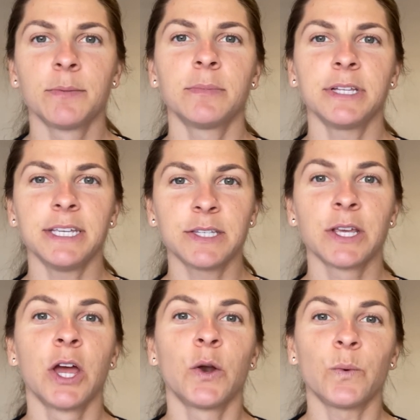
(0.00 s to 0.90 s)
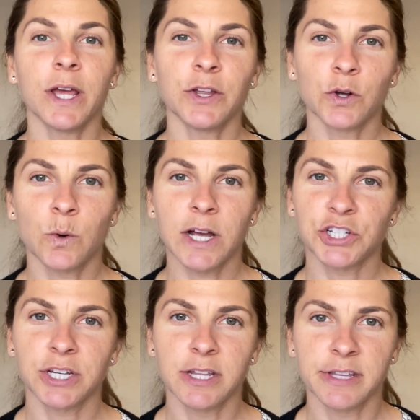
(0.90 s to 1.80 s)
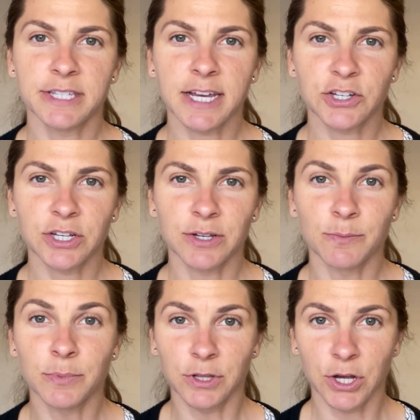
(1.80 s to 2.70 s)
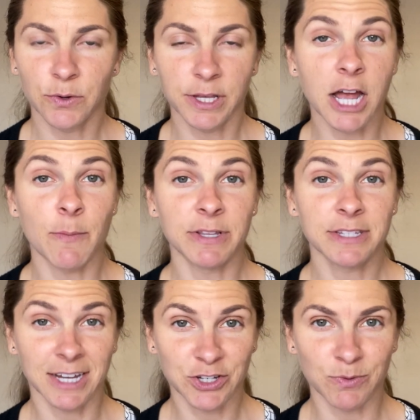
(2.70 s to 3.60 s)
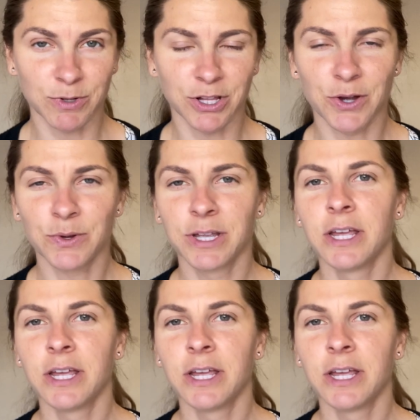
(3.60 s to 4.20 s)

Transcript: please write your question in the section below, in the comments section below.